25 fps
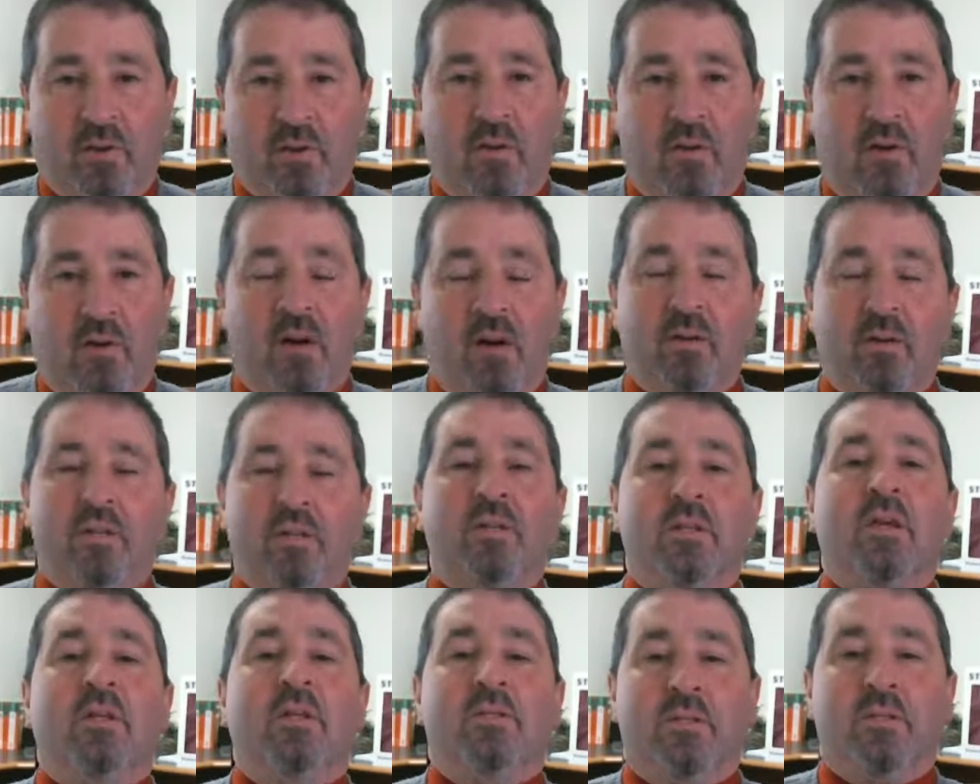
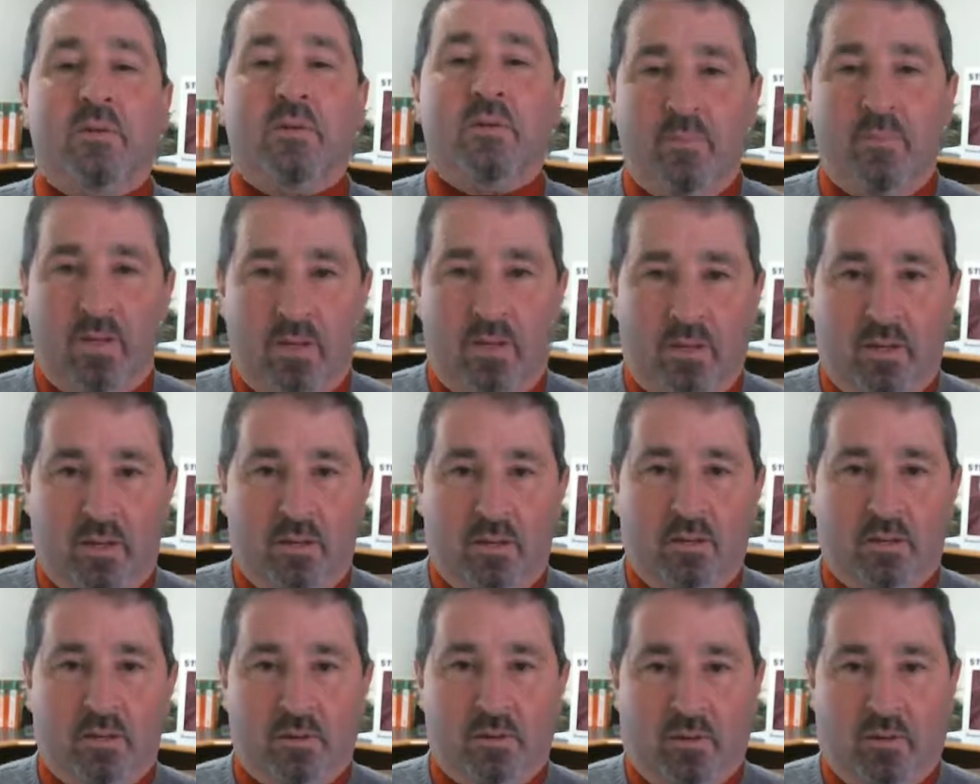clause. It's a
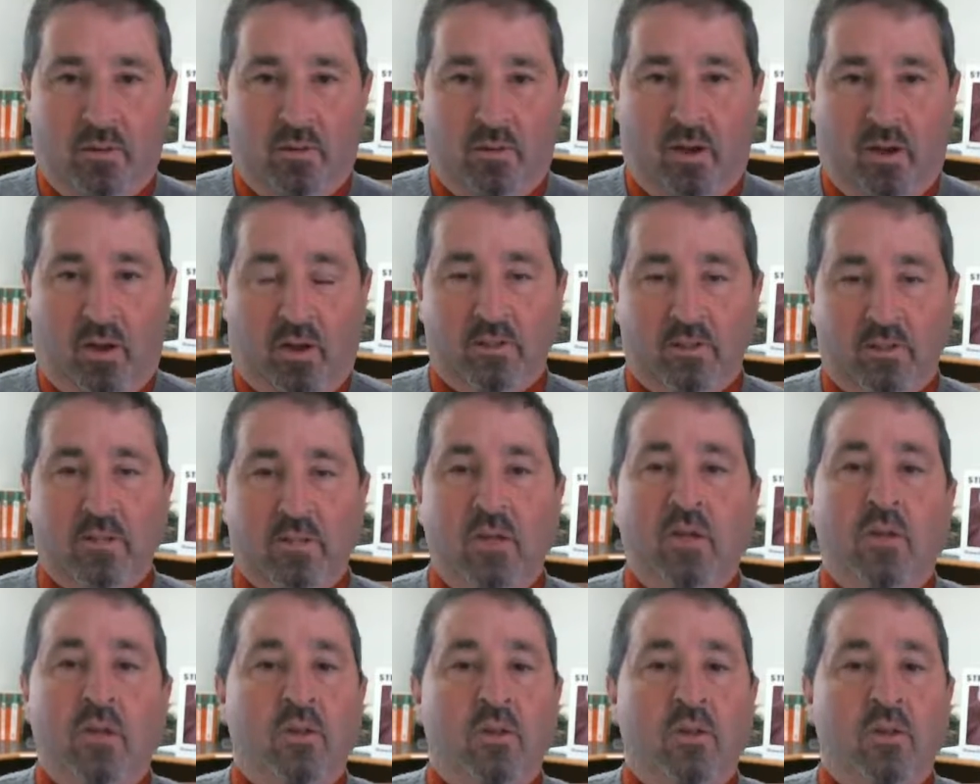meaningless clause.